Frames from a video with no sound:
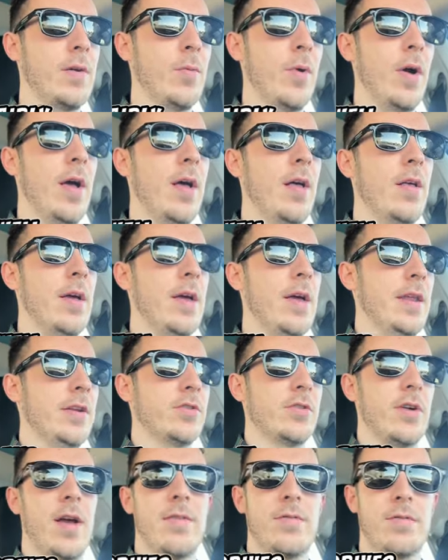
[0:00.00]
well, and it
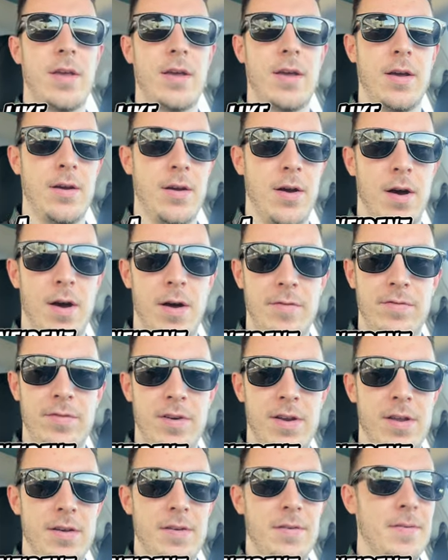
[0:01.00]
drives like a
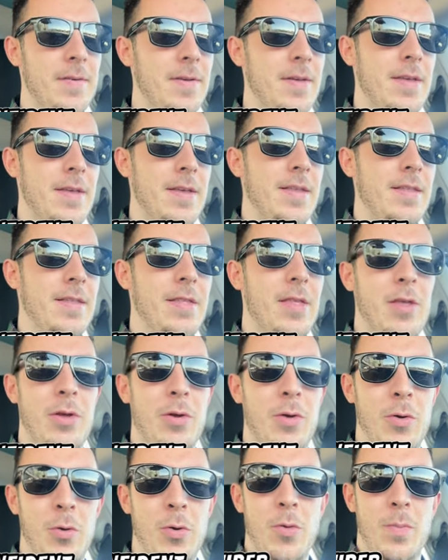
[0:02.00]
confident
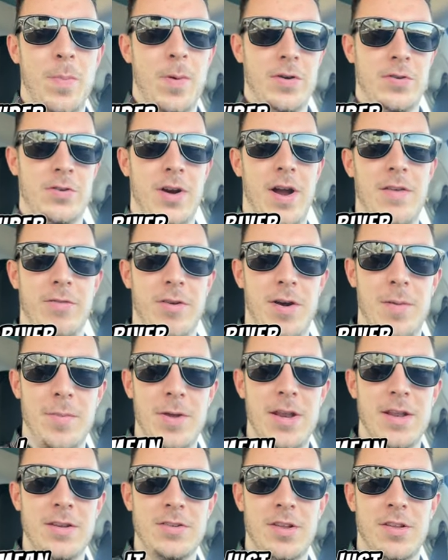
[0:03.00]
Uber driver. I
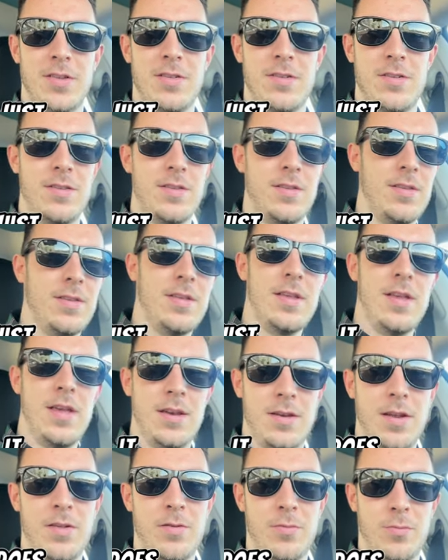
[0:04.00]
mean, it just
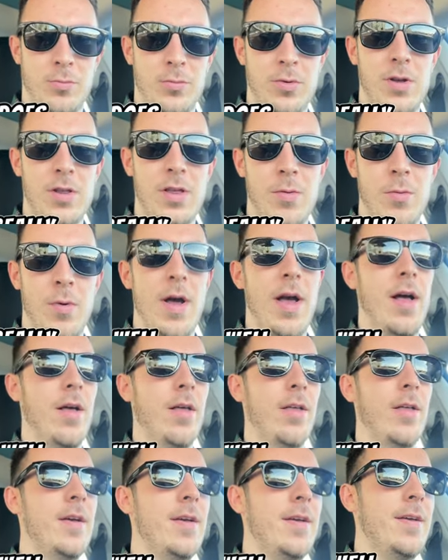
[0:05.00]
it does really
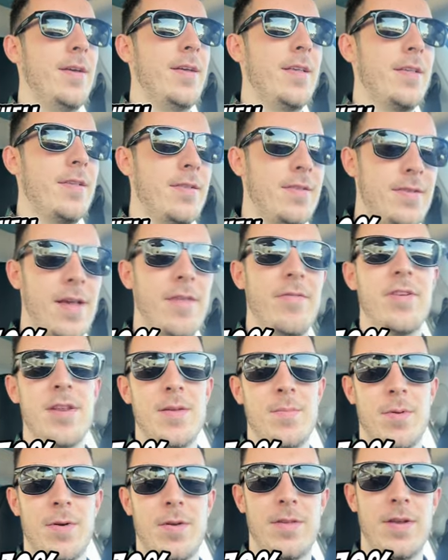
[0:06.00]
well
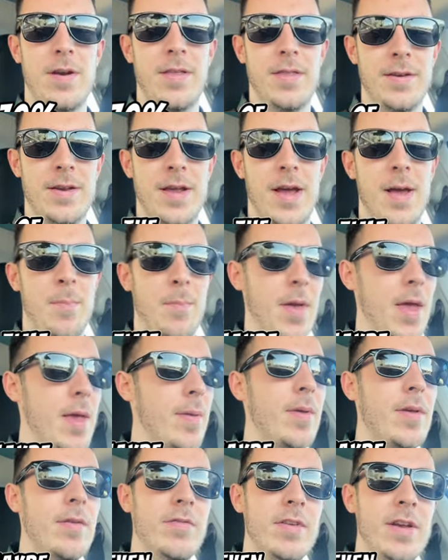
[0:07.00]
70% of the time,
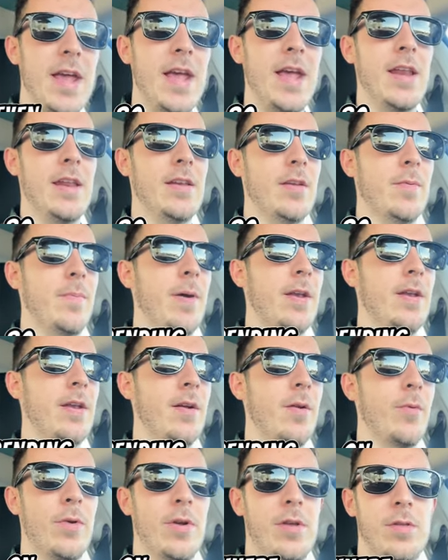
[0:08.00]
maybe even 80, depending
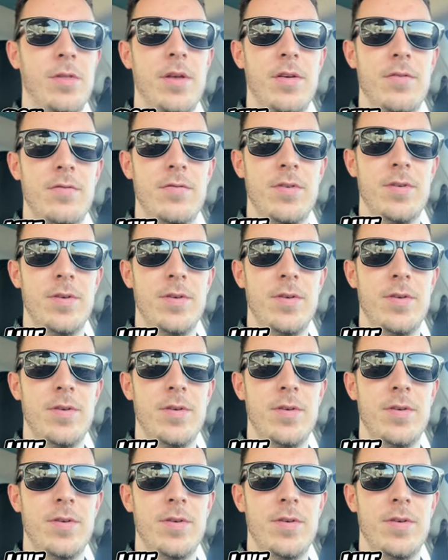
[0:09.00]
on where you live.